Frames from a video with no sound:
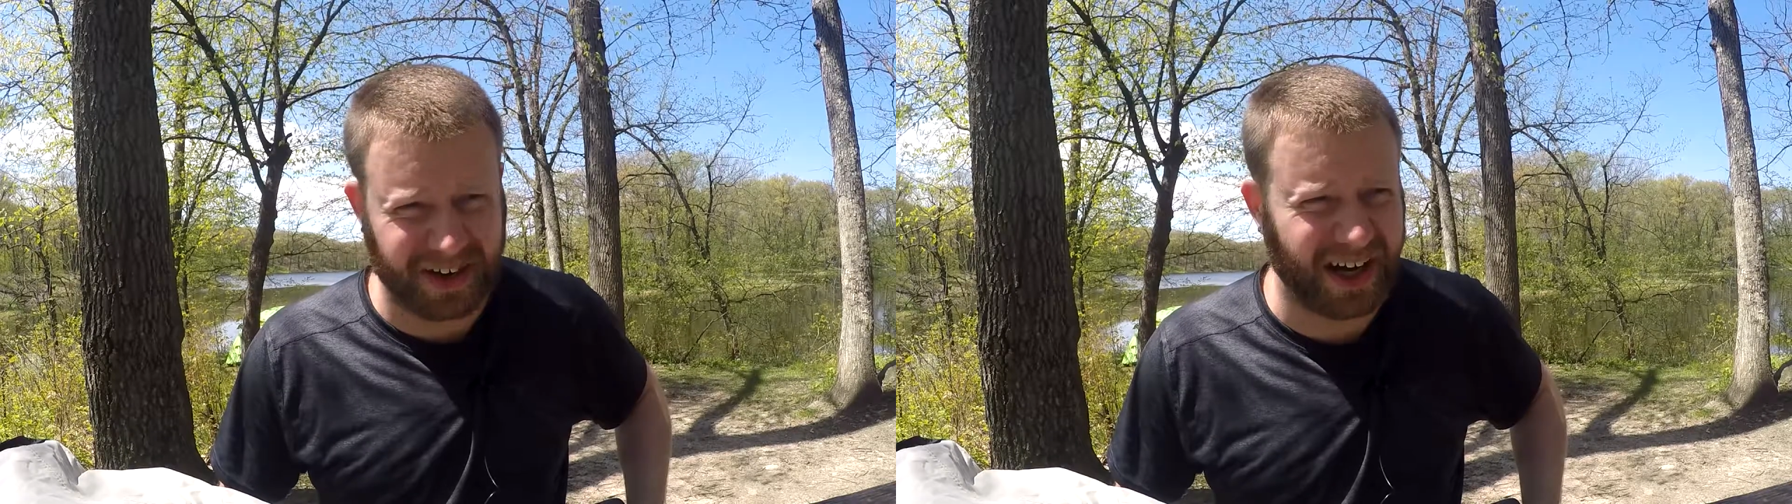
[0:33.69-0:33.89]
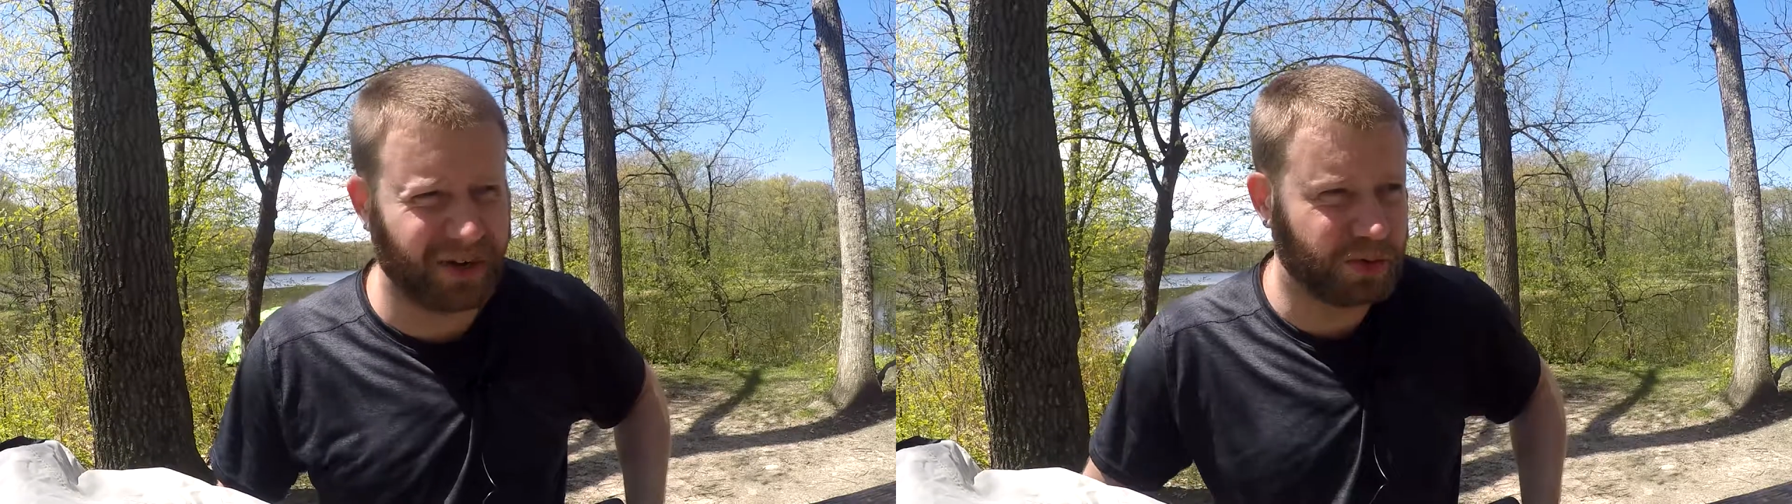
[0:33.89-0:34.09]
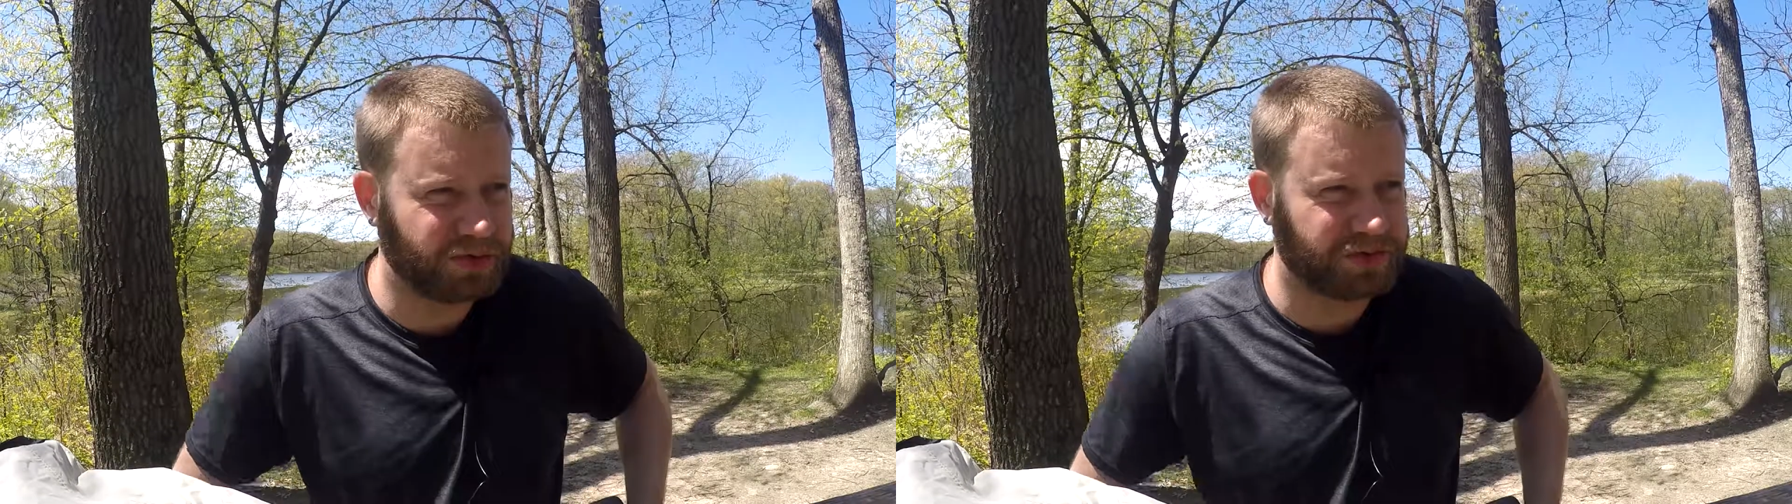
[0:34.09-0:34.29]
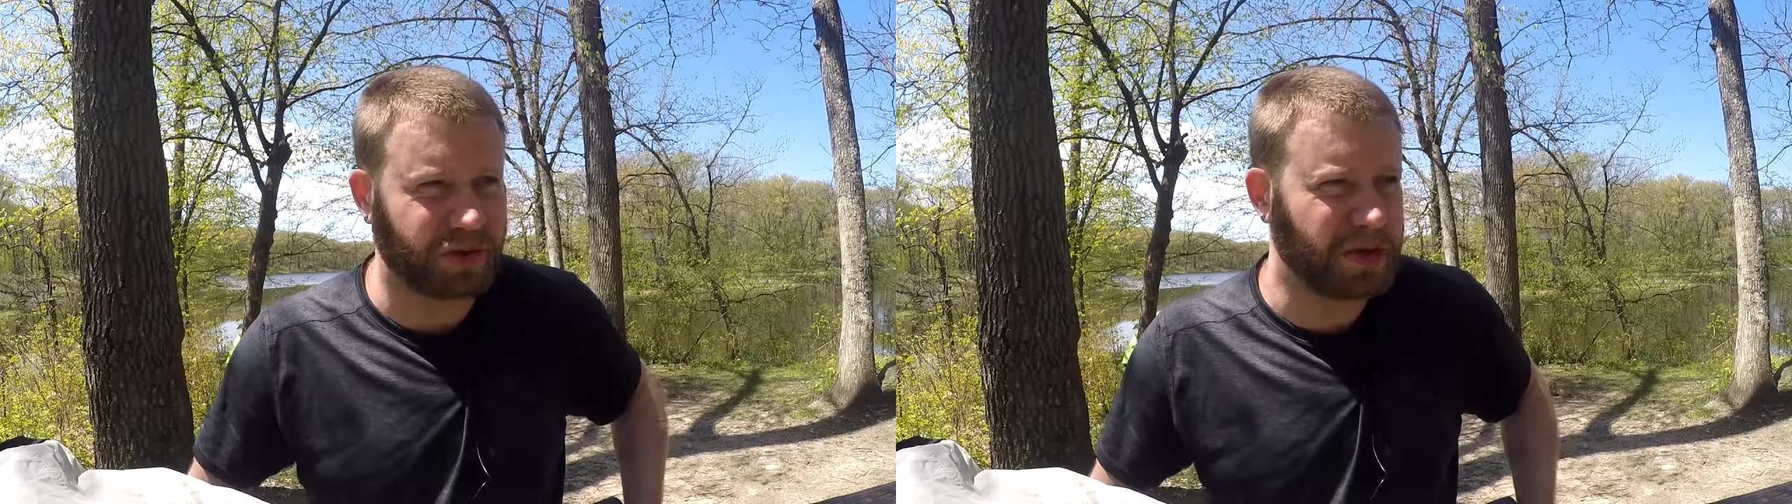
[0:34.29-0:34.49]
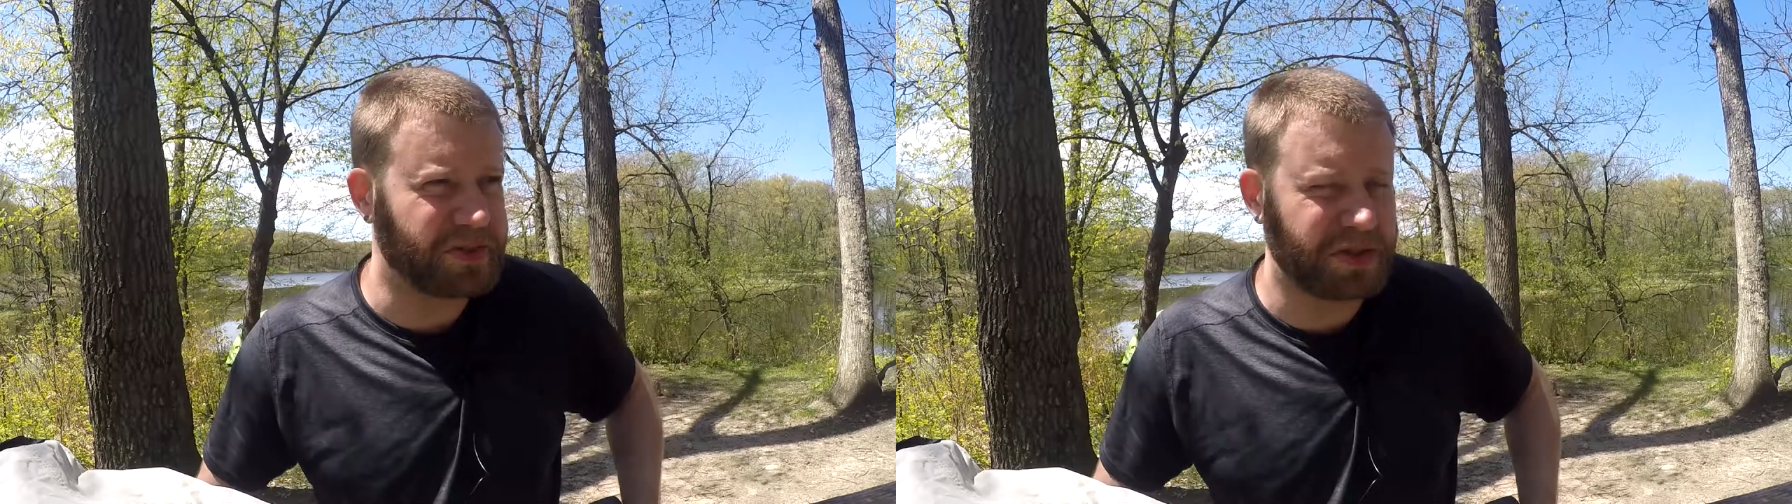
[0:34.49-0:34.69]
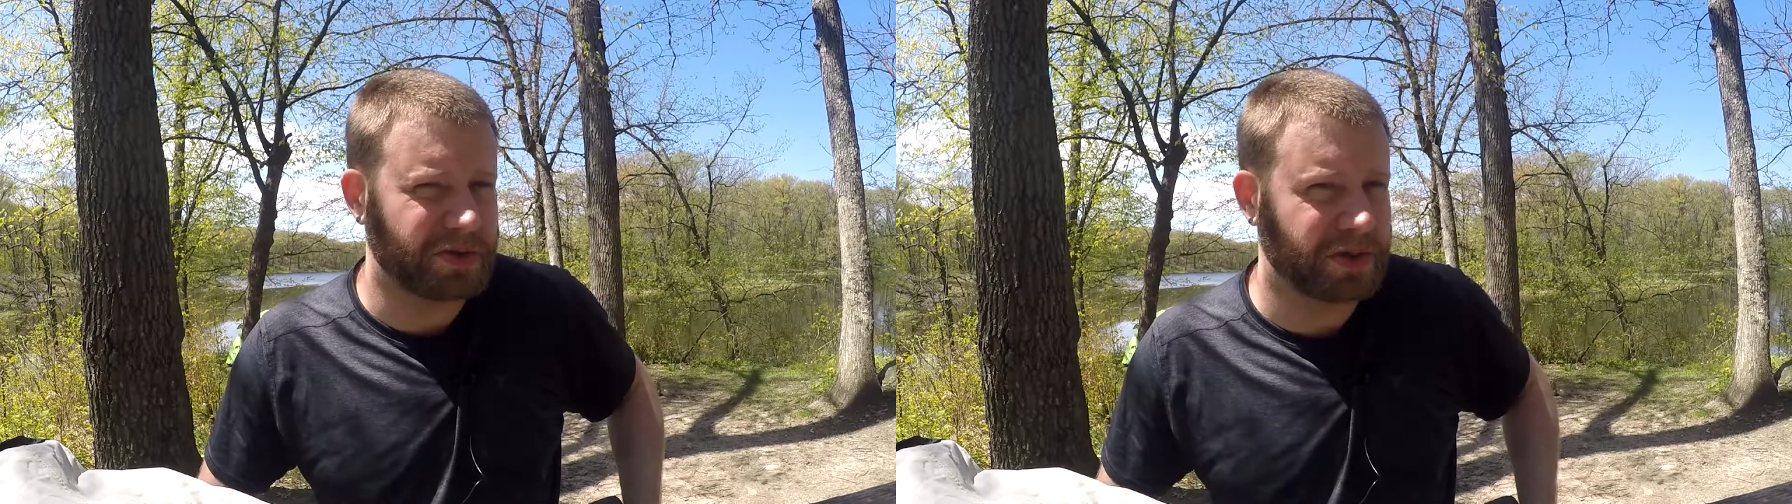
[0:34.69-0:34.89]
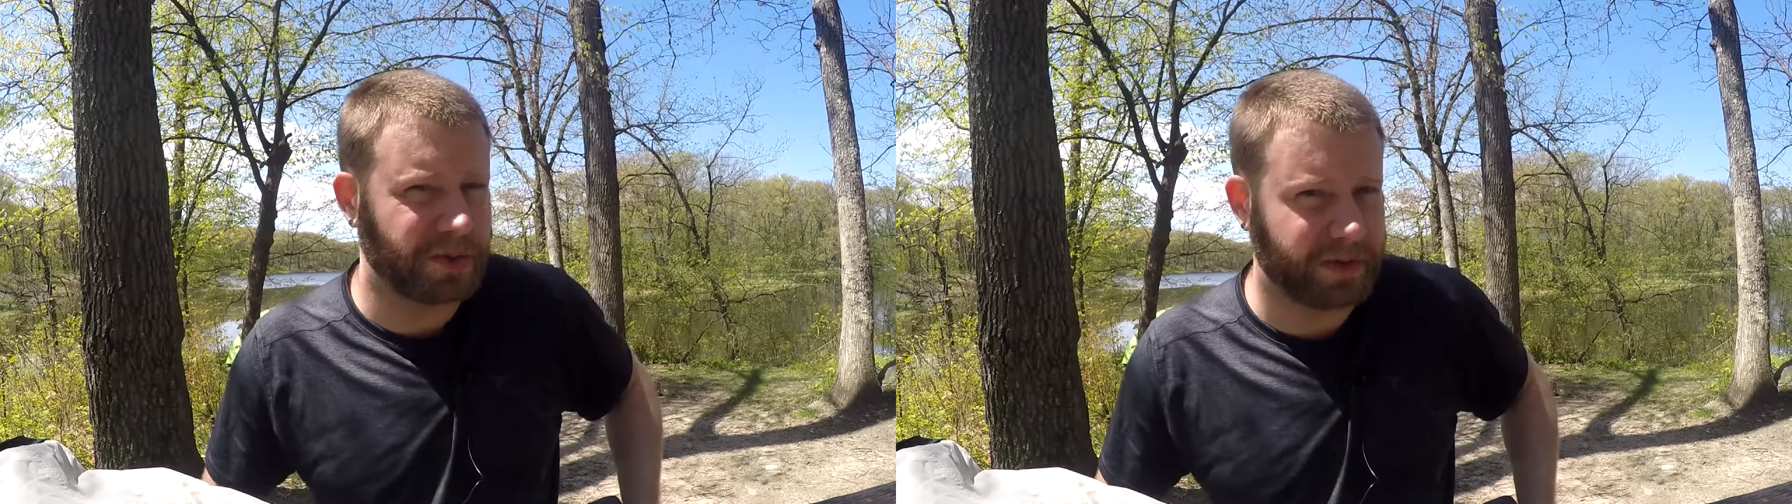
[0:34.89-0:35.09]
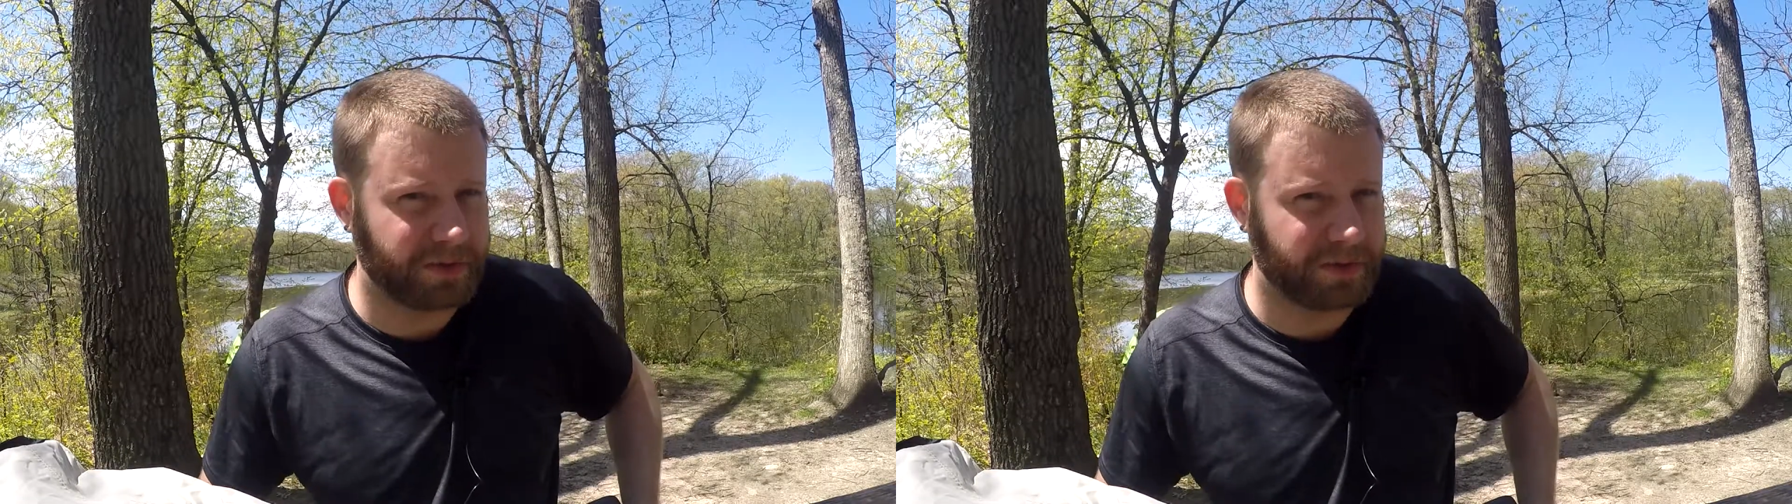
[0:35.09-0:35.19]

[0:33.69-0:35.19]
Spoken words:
and how gross do you really want